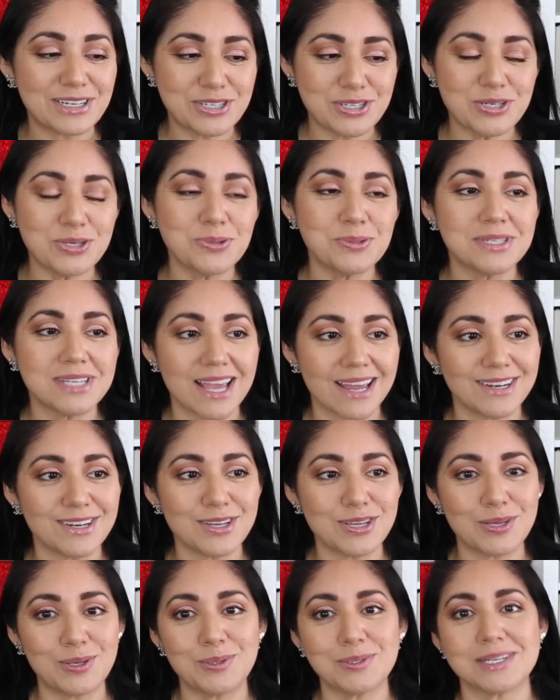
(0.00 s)
do tend to
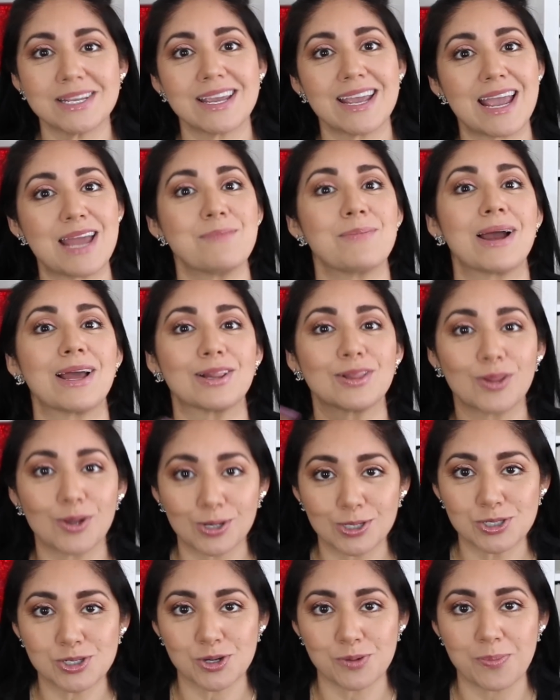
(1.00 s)
use it in my
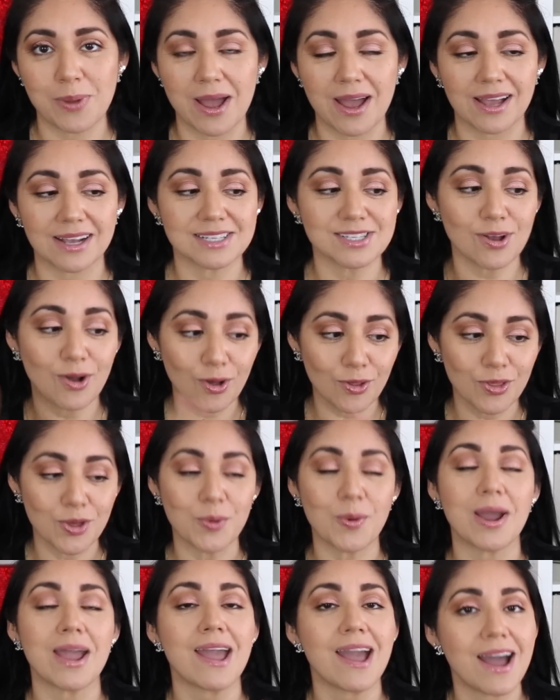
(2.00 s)
larger bags,
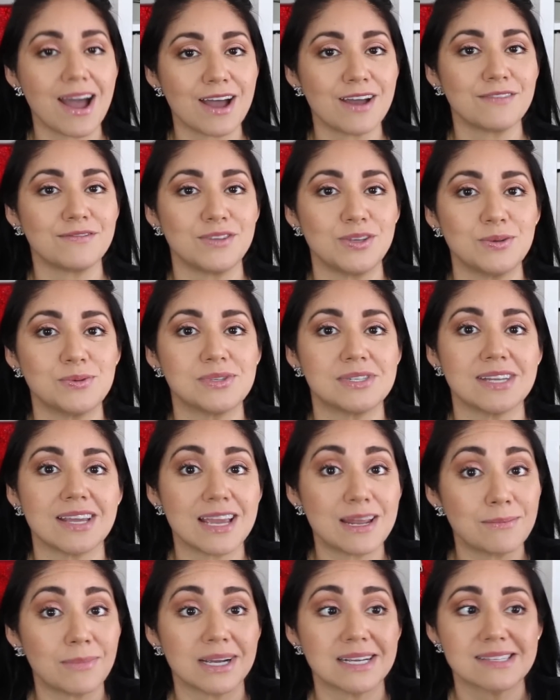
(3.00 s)
although I have used it
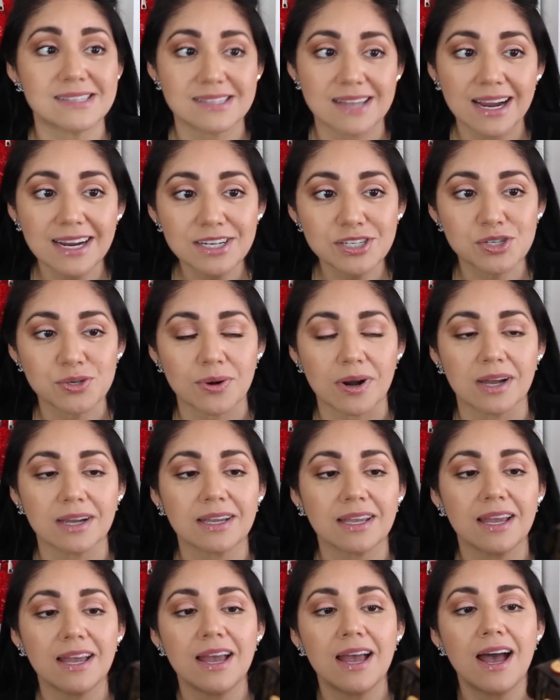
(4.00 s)
in my side
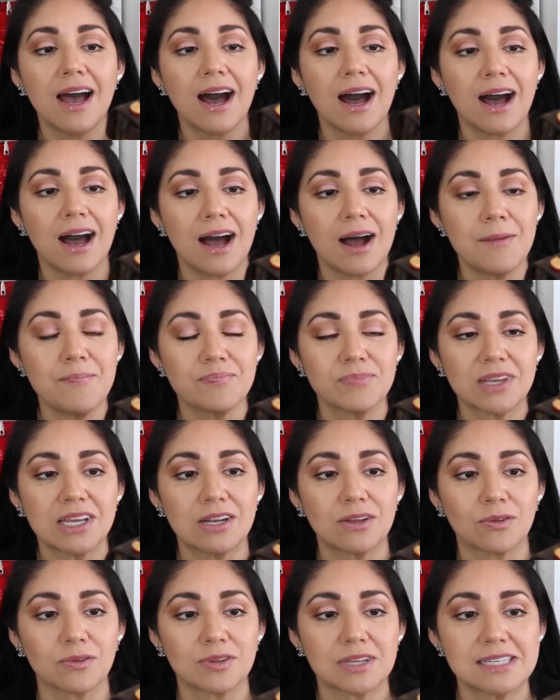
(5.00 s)
trunk, um, you
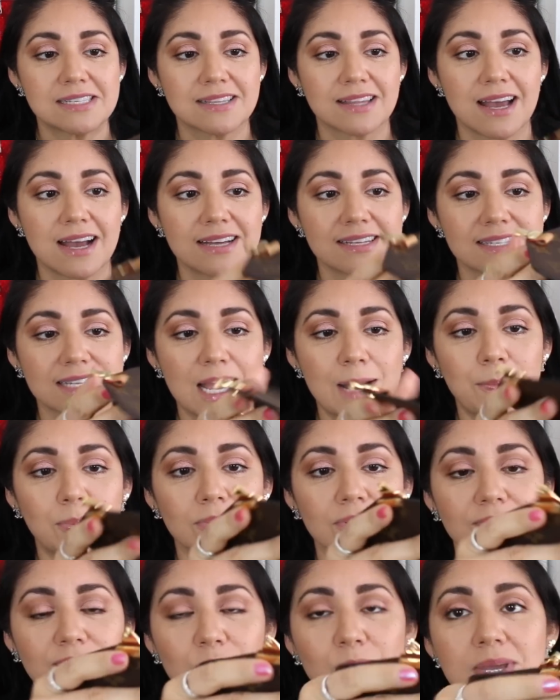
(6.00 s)
know, these last
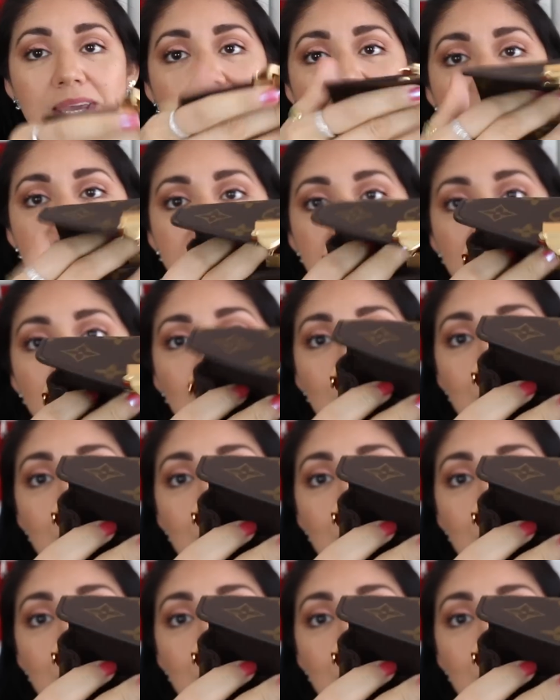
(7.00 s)
couple of weeks